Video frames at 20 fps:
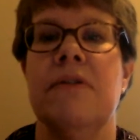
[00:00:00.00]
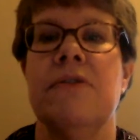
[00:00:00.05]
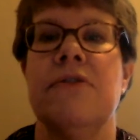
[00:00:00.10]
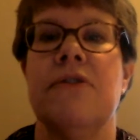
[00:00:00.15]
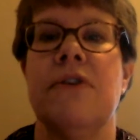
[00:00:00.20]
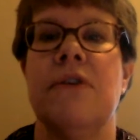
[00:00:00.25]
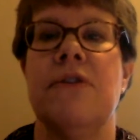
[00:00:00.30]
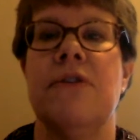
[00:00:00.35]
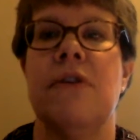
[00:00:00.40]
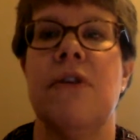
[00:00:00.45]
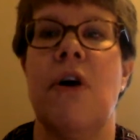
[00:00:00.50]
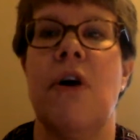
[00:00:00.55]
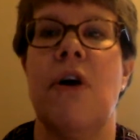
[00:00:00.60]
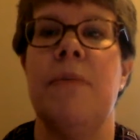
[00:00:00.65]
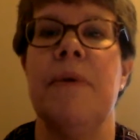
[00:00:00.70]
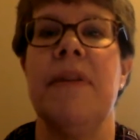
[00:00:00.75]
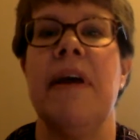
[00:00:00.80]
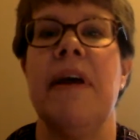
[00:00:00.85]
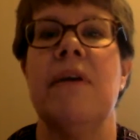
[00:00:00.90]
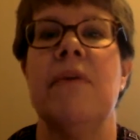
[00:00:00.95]
So you'll
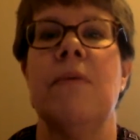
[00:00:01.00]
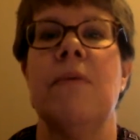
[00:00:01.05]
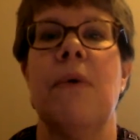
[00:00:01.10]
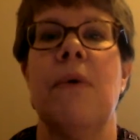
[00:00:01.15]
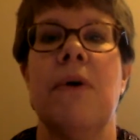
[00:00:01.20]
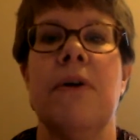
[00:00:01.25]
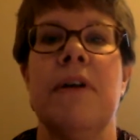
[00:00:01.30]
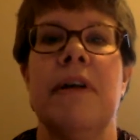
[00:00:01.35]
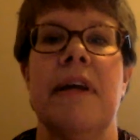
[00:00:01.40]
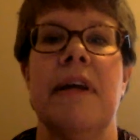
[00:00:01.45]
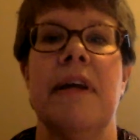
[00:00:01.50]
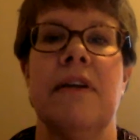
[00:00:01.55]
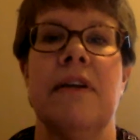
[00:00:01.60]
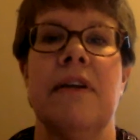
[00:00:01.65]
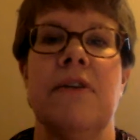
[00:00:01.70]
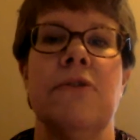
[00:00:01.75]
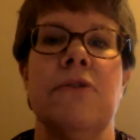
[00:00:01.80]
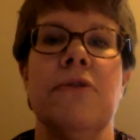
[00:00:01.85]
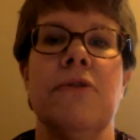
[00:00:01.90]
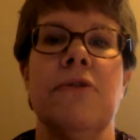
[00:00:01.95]
open that award and
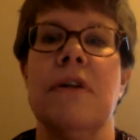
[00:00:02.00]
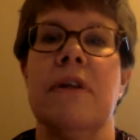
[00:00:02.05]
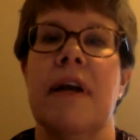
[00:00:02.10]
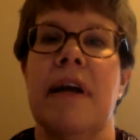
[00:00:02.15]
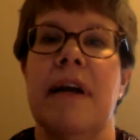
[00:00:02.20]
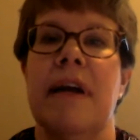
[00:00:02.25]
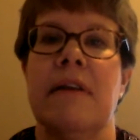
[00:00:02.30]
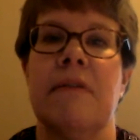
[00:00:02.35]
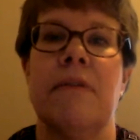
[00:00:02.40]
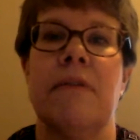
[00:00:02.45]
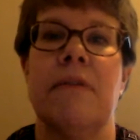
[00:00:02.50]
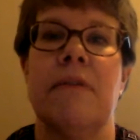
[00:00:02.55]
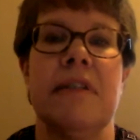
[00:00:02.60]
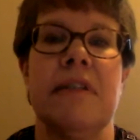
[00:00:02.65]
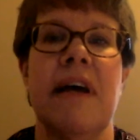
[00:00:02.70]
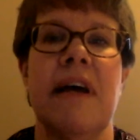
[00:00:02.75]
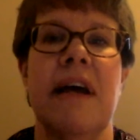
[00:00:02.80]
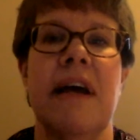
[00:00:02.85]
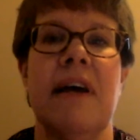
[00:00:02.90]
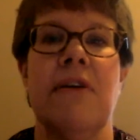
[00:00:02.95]
it'll look like the
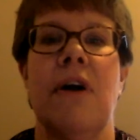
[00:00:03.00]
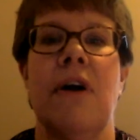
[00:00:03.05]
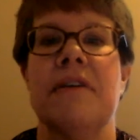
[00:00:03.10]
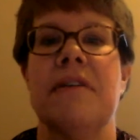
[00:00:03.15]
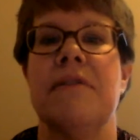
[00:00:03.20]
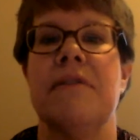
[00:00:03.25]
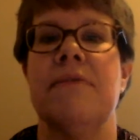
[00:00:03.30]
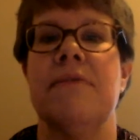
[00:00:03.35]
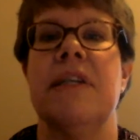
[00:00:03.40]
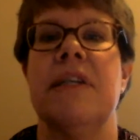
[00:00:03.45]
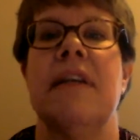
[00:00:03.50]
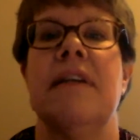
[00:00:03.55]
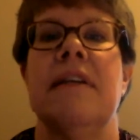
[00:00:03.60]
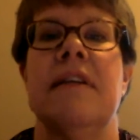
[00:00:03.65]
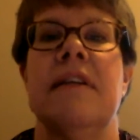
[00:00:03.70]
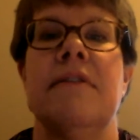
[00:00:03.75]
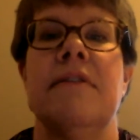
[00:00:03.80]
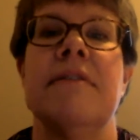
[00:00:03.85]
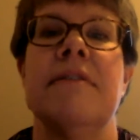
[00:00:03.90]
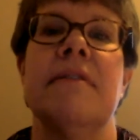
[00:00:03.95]
entire cost of
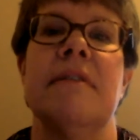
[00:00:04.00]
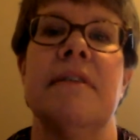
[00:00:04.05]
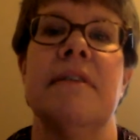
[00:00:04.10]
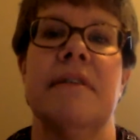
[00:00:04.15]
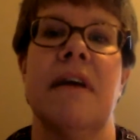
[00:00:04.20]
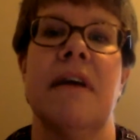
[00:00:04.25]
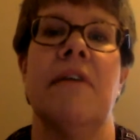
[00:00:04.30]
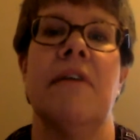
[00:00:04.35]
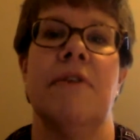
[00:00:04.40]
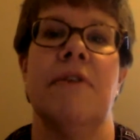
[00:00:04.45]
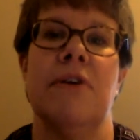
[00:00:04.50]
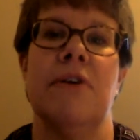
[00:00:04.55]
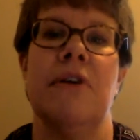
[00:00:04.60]
attendance is covered.